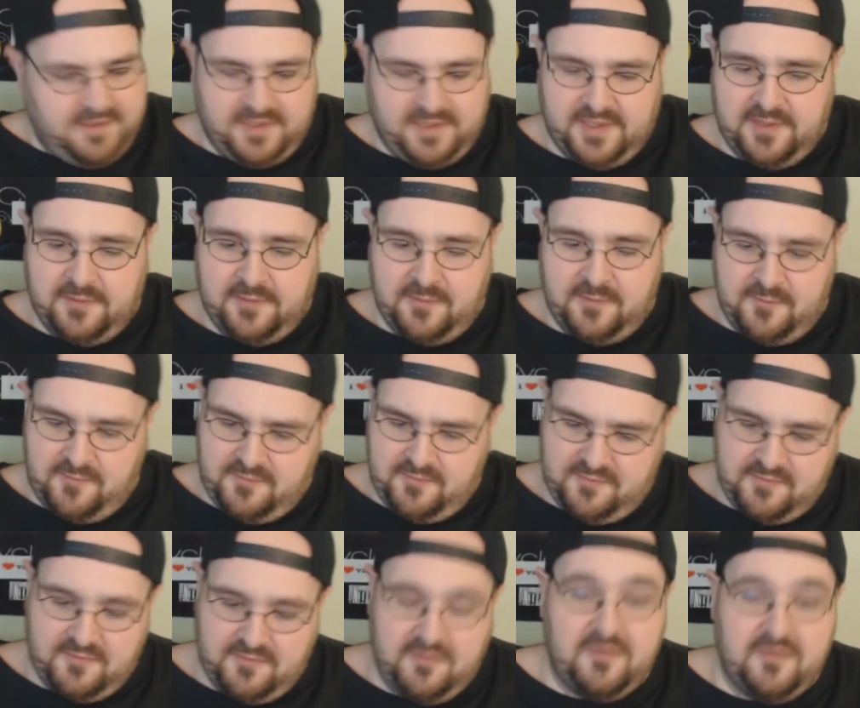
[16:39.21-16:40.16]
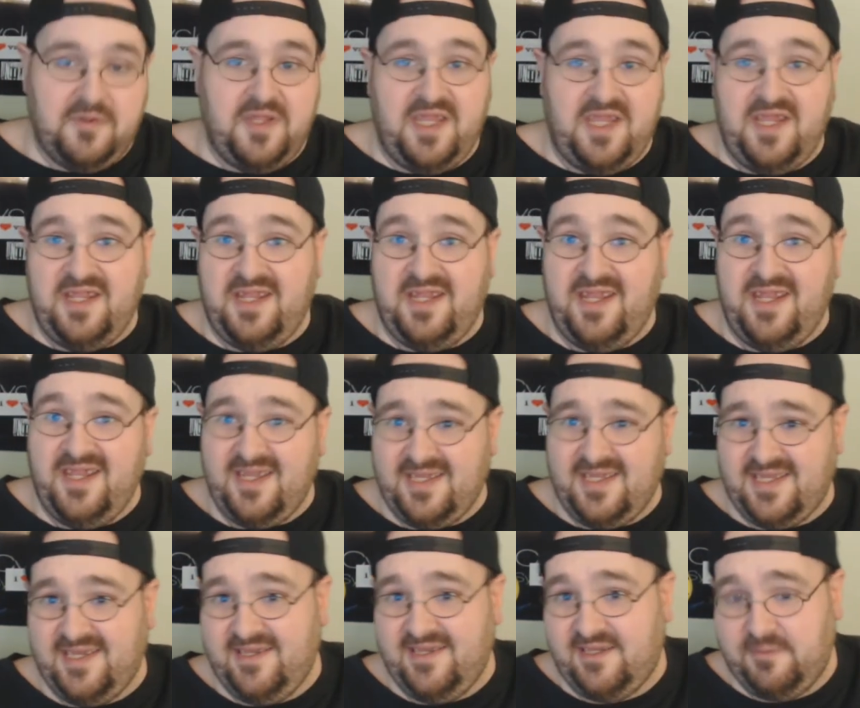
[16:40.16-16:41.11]
So in
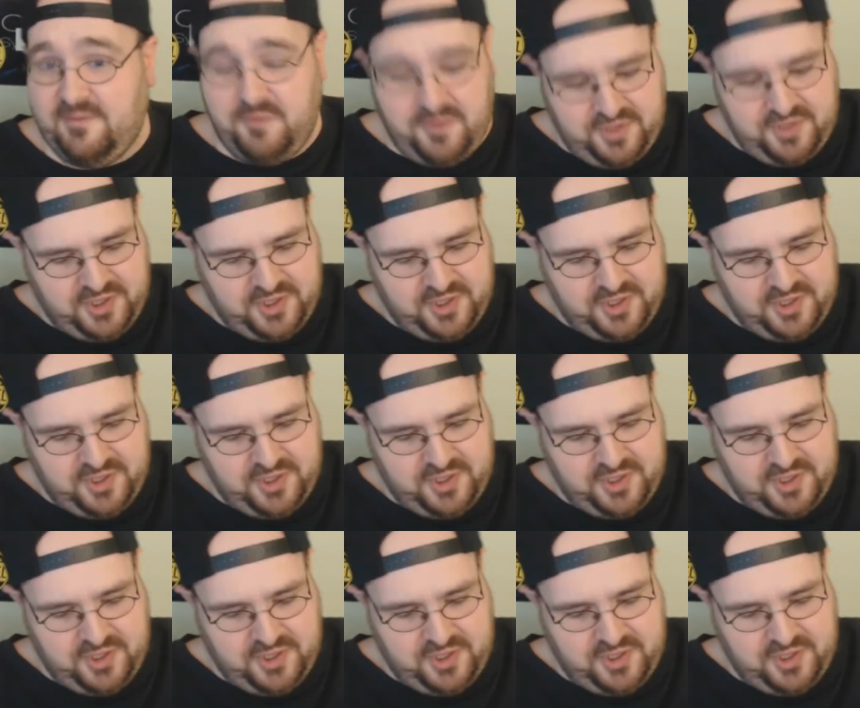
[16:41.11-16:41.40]
essence,